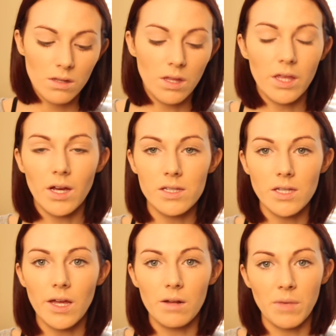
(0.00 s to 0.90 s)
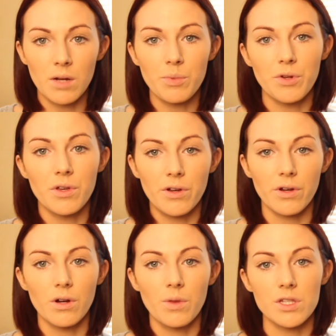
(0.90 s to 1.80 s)
Now, like I said, I'm not a beauty
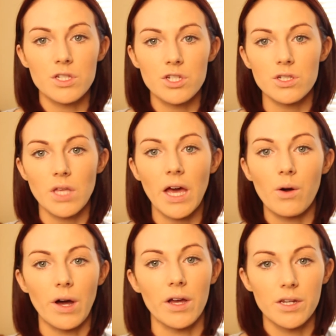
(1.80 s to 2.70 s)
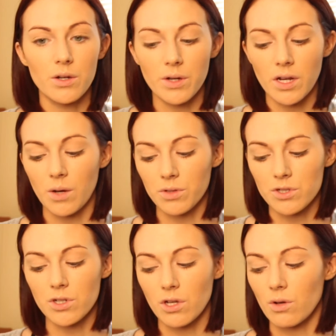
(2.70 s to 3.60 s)
guru. This is just how I do it, and I want to
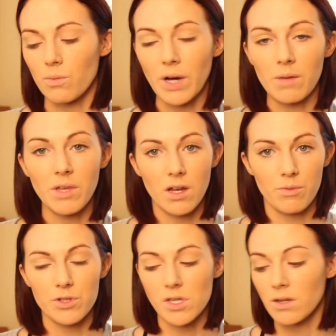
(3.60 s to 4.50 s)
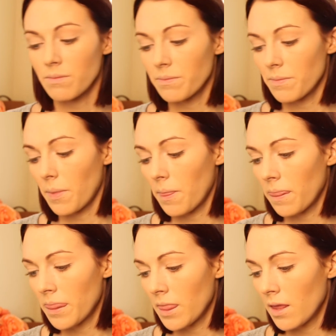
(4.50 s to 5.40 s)
show you my makeup routine.
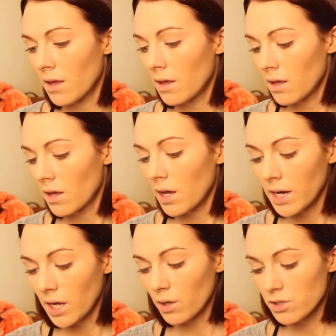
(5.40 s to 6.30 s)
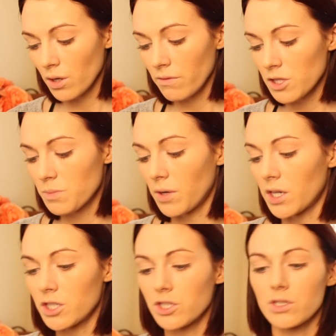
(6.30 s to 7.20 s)
And I also have this
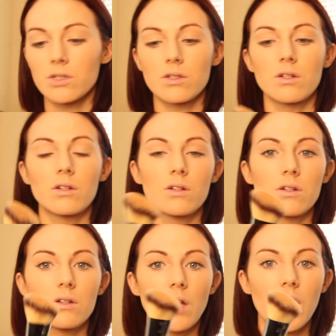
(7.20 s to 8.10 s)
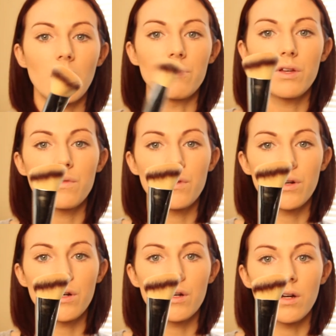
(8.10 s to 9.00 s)
brush. I love it
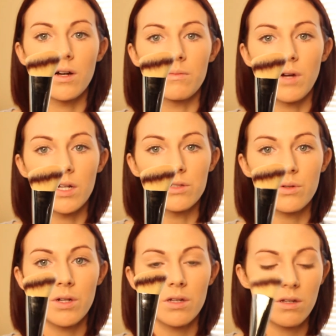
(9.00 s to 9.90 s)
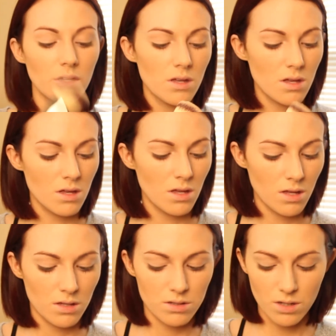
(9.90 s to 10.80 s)
for contouring.
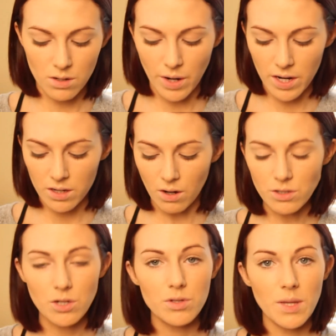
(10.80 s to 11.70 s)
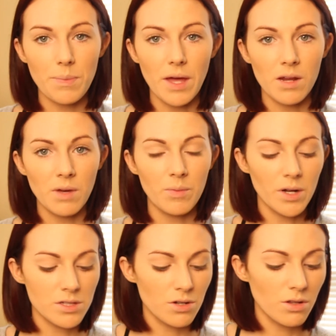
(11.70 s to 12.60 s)
So I also dip that in my
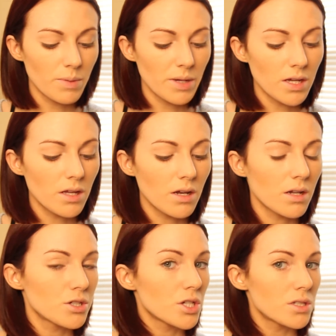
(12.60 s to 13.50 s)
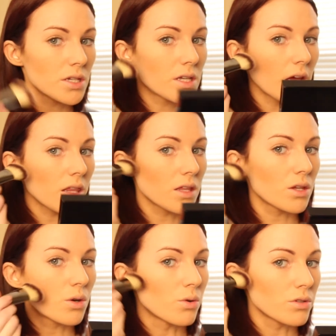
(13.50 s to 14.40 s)
bronzer bit just to get like
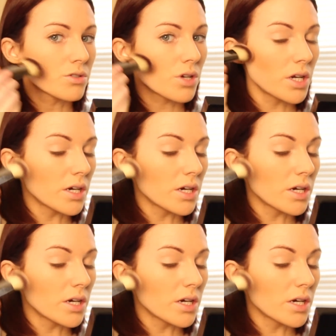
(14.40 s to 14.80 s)
the corners right